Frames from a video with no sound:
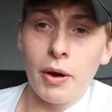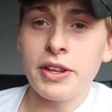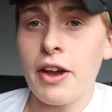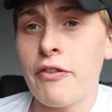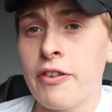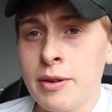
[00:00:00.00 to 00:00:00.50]

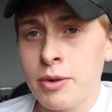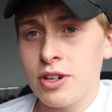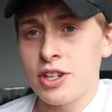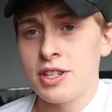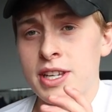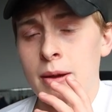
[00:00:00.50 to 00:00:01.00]
But definitely
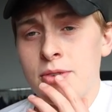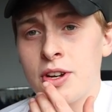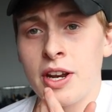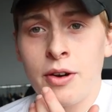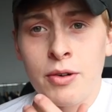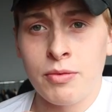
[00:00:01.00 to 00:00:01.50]
watch
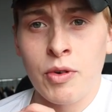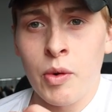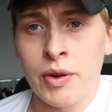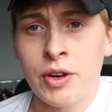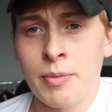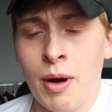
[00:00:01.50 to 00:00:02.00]
Inception, it will
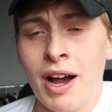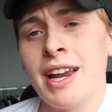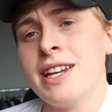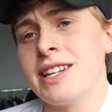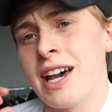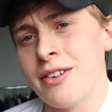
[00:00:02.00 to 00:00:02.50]
ruin your
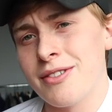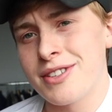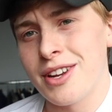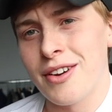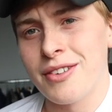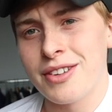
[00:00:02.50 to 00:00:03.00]
mind. And
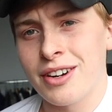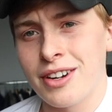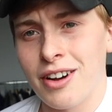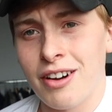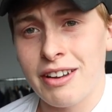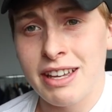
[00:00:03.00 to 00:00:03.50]
also,
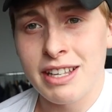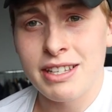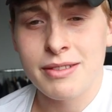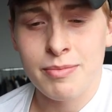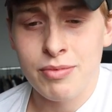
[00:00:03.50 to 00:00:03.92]
Dunkirk is